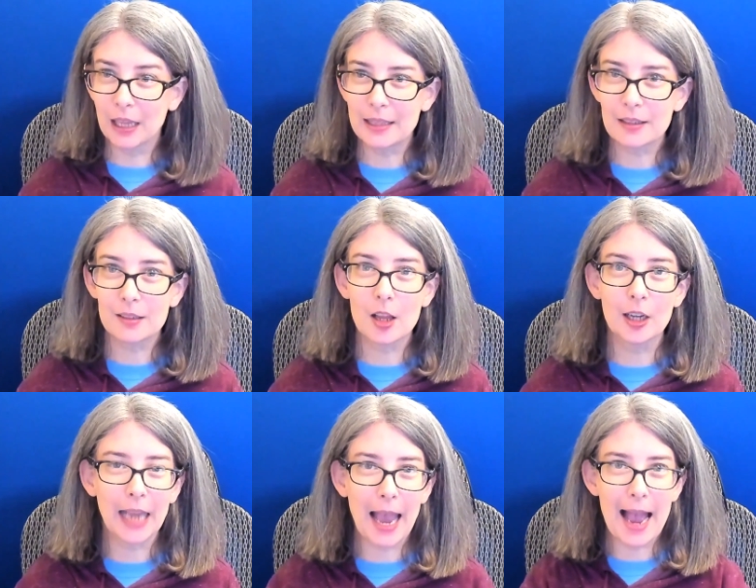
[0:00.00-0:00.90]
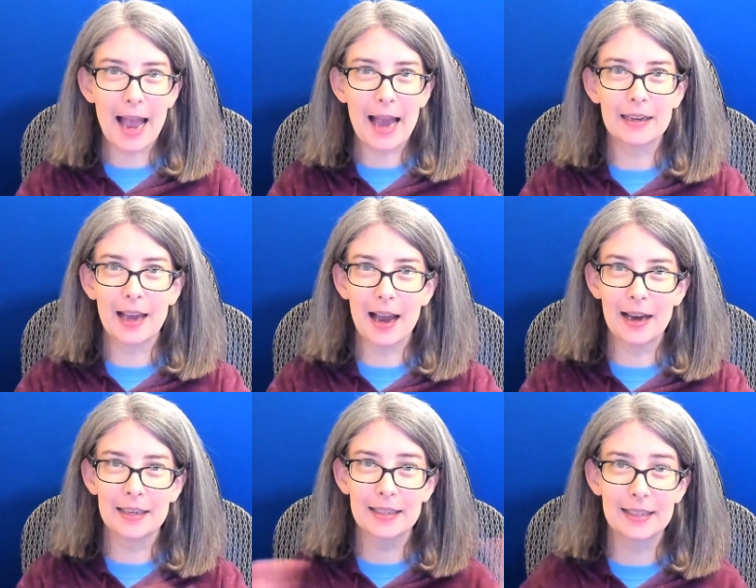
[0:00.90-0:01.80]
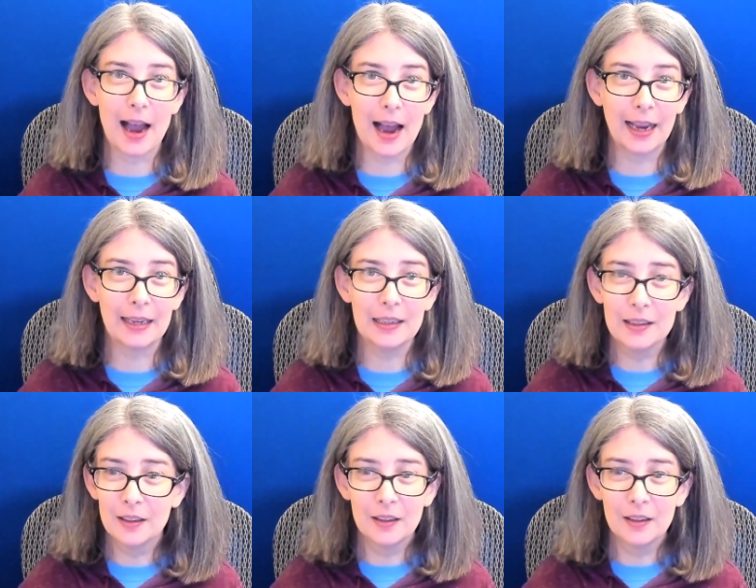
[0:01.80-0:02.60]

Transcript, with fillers: Let's look at a design.